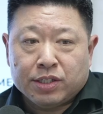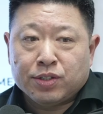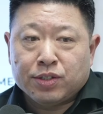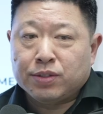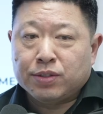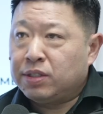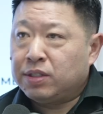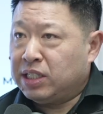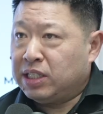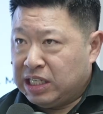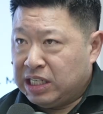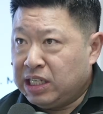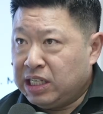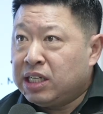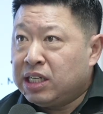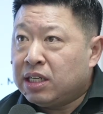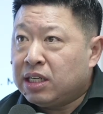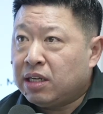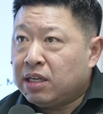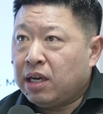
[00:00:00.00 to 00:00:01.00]
certain
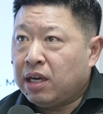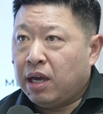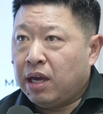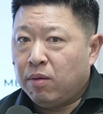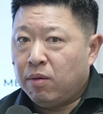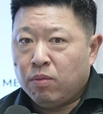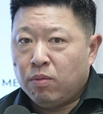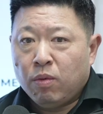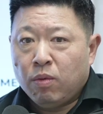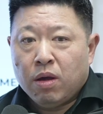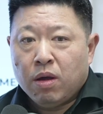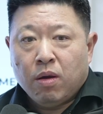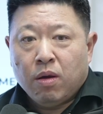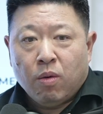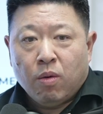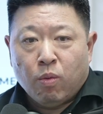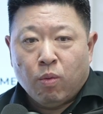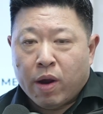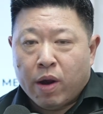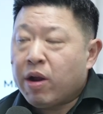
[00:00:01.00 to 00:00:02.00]
need and
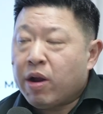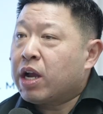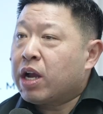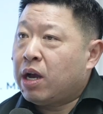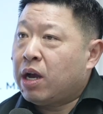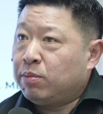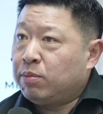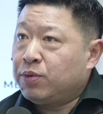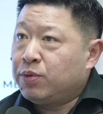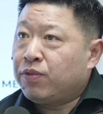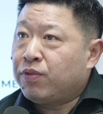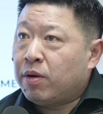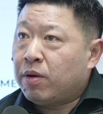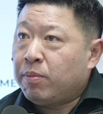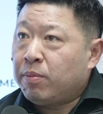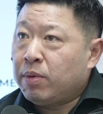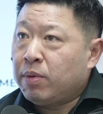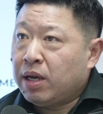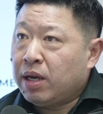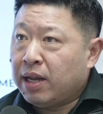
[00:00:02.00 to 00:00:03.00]
where it comes
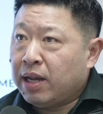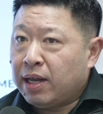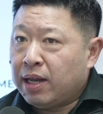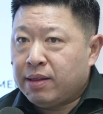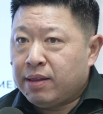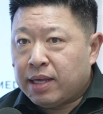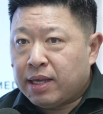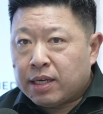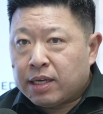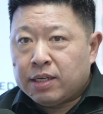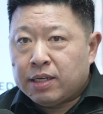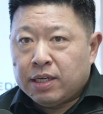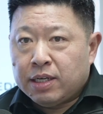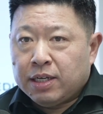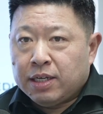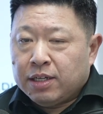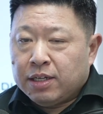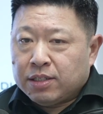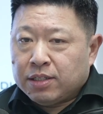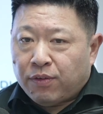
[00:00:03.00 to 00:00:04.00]
from. And I think
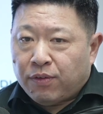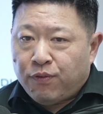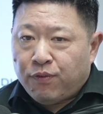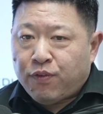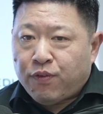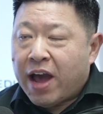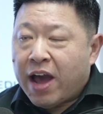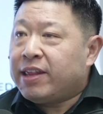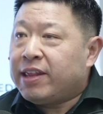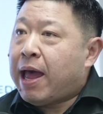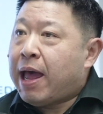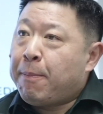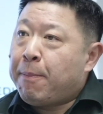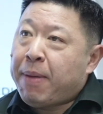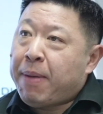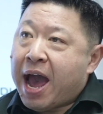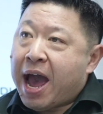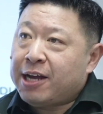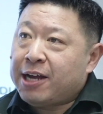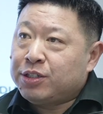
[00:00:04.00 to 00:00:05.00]
to find that
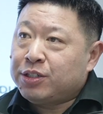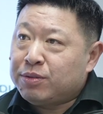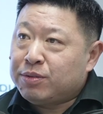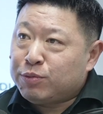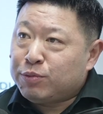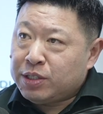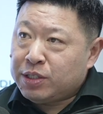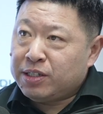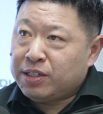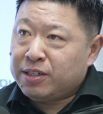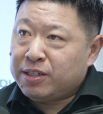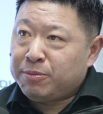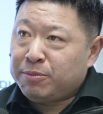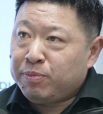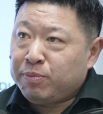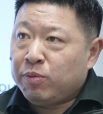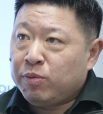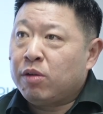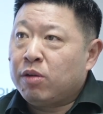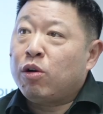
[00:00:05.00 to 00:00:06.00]
passion within
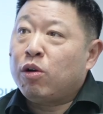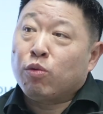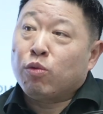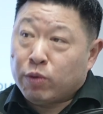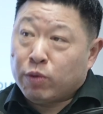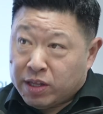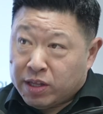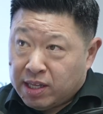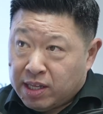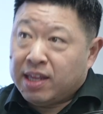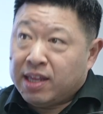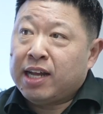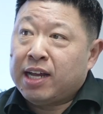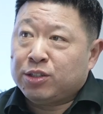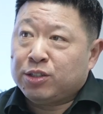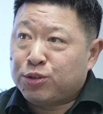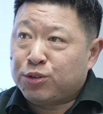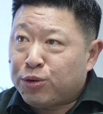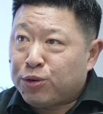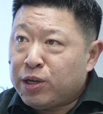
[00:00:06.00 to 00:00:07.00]
them or within that
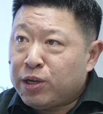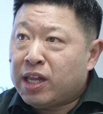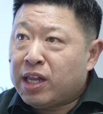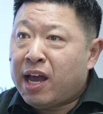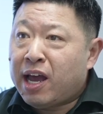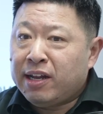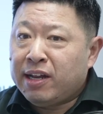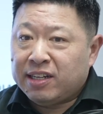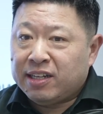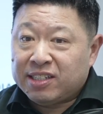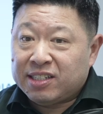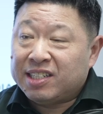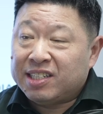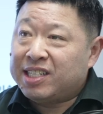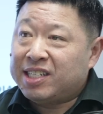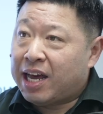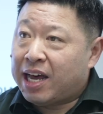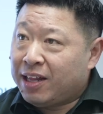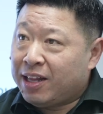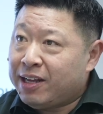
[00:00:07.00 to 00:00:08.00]
storyline and to
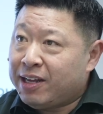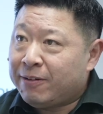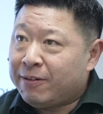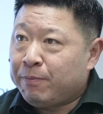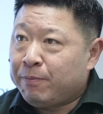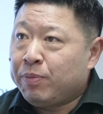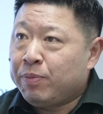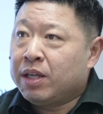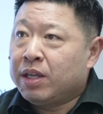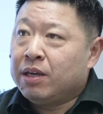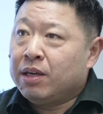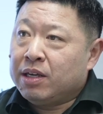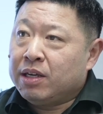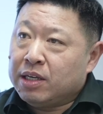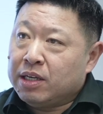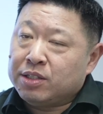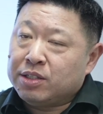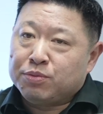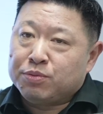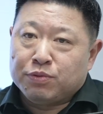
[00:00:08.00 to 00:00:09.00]
tell it
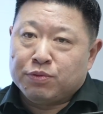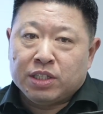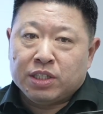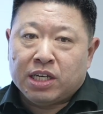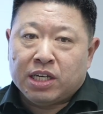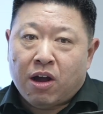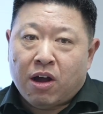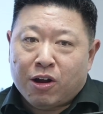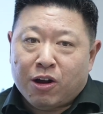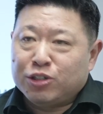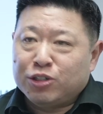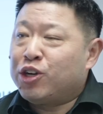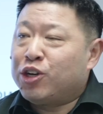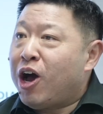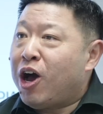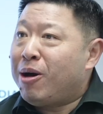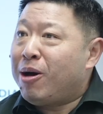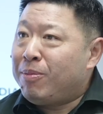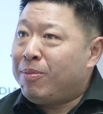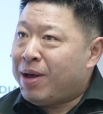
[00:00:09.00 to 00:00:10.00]
is really our
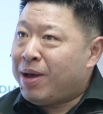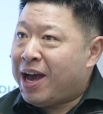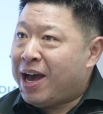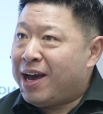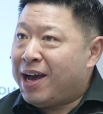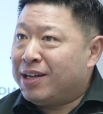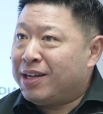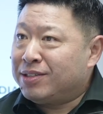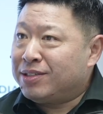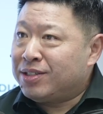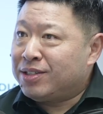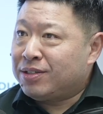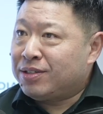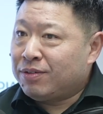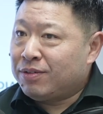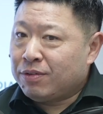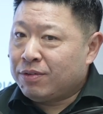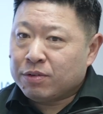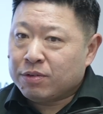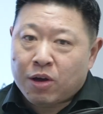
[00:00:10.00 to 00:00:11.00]
job as,
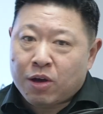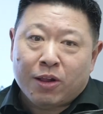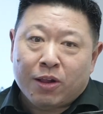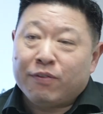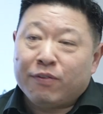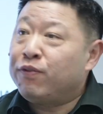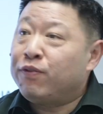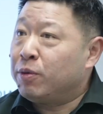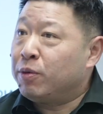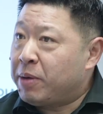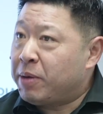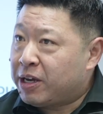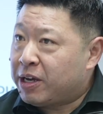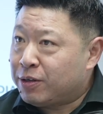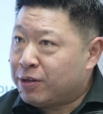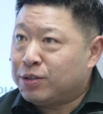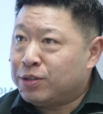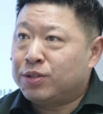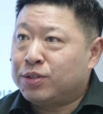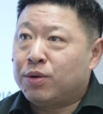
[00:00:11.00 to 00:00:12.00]
call it
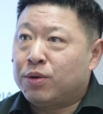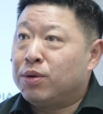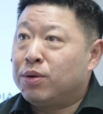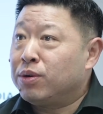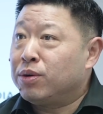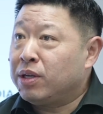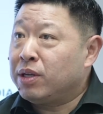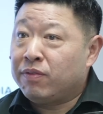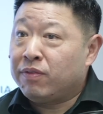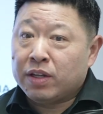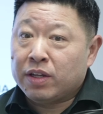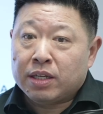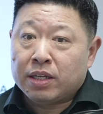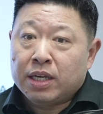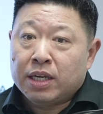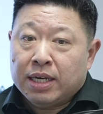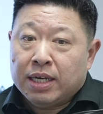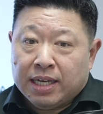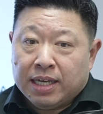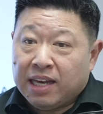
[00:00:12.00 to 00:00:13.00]
filmmakers or even
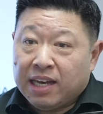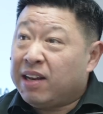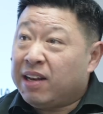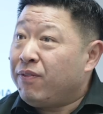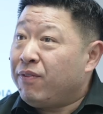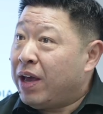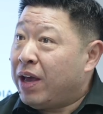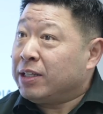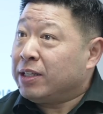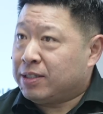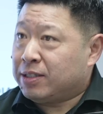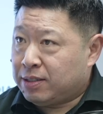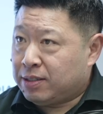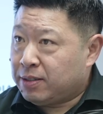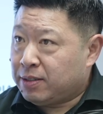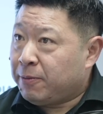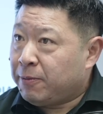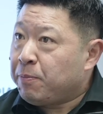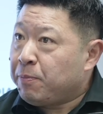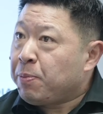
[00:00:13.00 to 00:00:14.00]
in events,
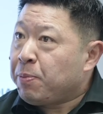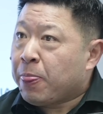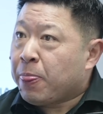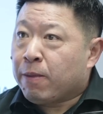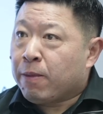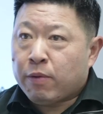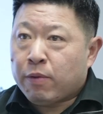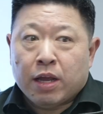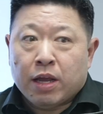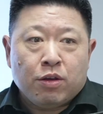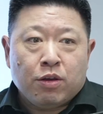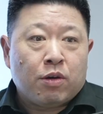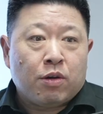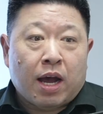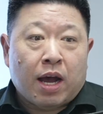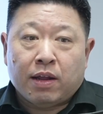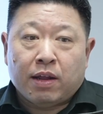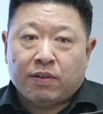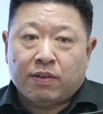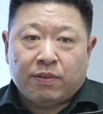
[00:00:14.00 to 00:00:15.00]
right? You
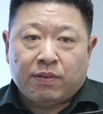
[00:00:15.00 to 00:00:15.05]
got